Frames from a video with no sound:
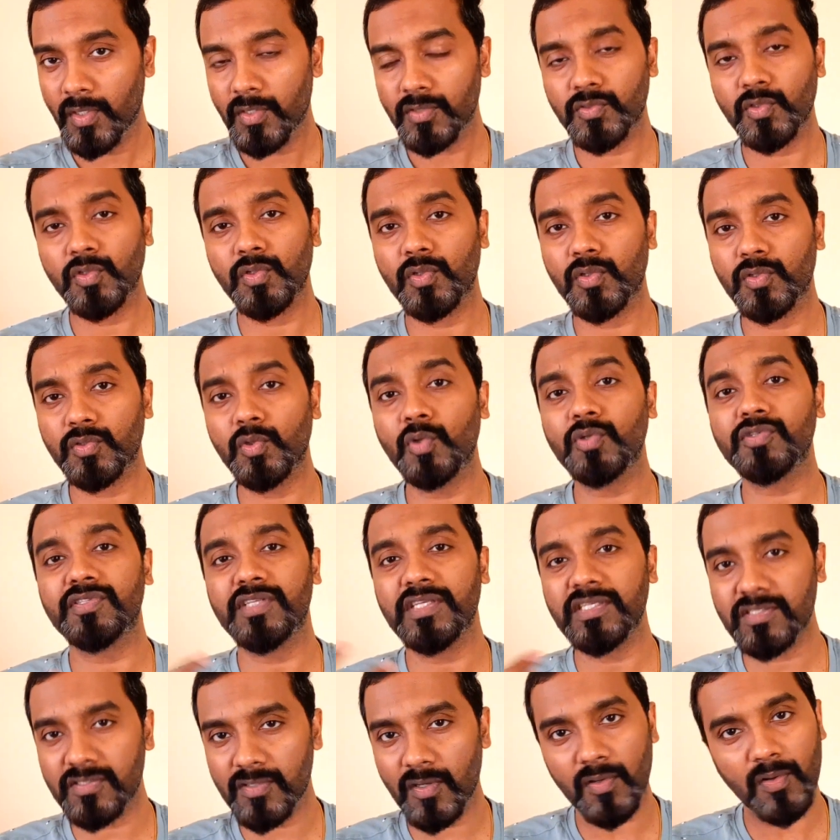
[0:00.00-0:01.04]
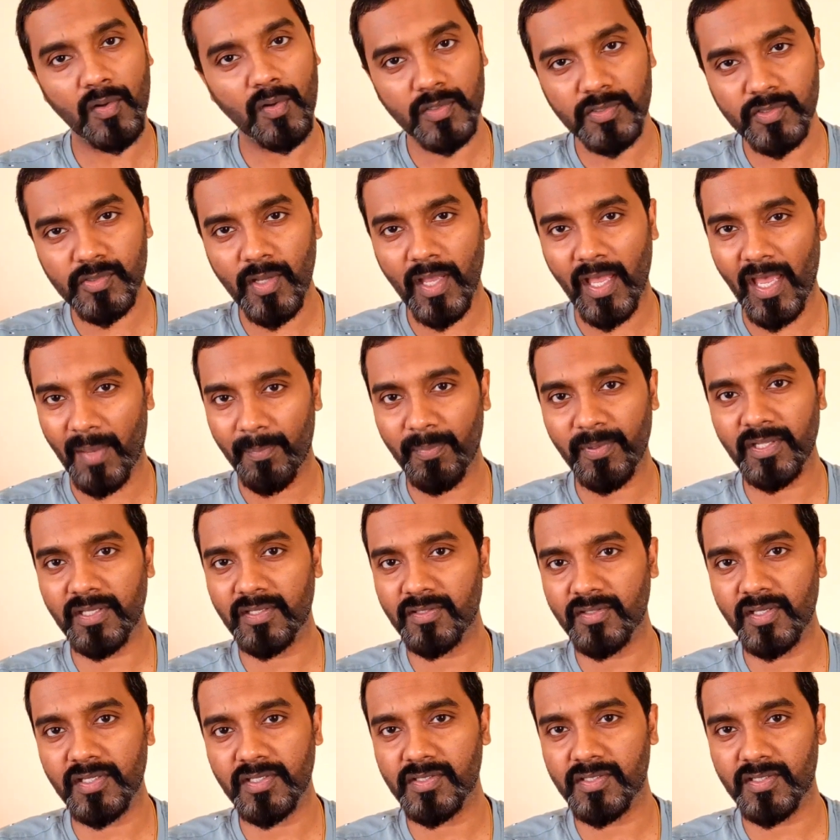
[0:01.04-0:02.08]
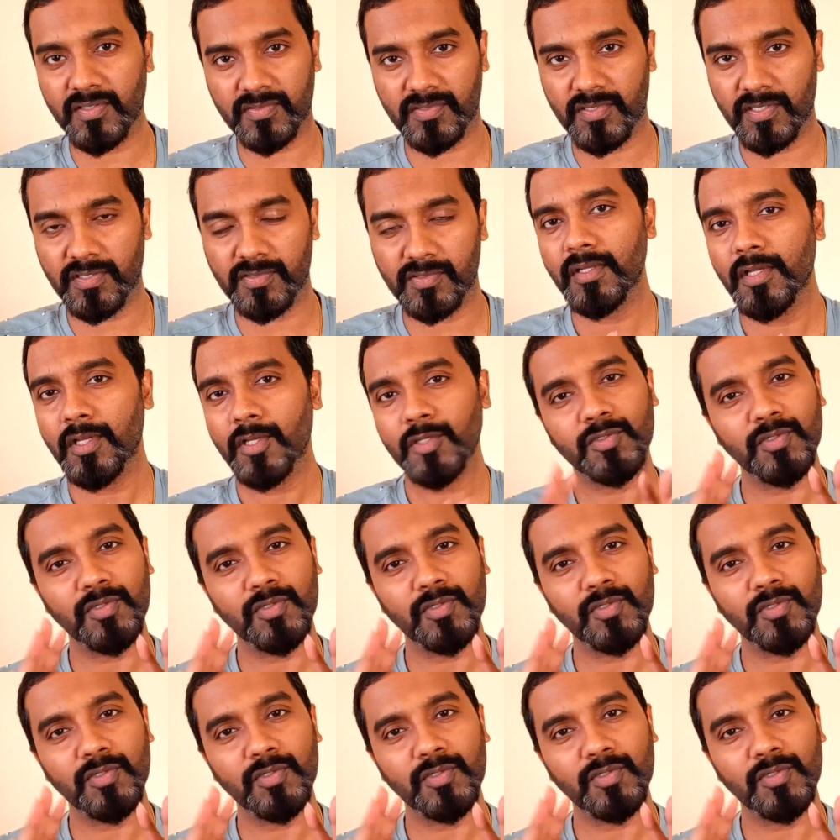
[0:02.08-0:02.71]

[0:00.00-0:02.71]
So those things are also happening in the industries.